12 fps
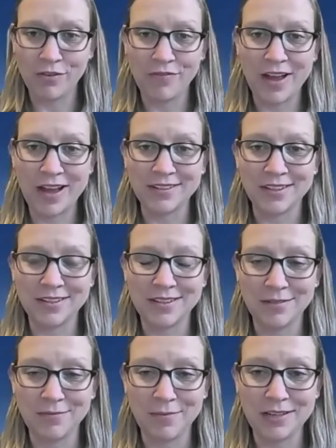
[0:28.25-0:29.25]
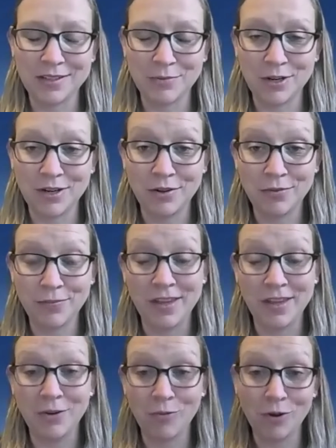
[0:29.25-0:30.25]
the facets that make someone
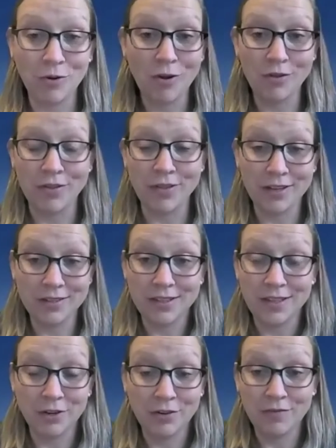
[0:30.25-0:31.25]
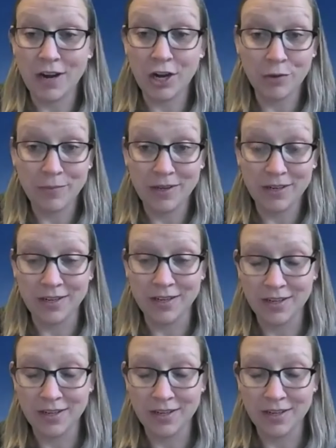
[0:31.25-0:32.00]
healthy and what are all the things in their environment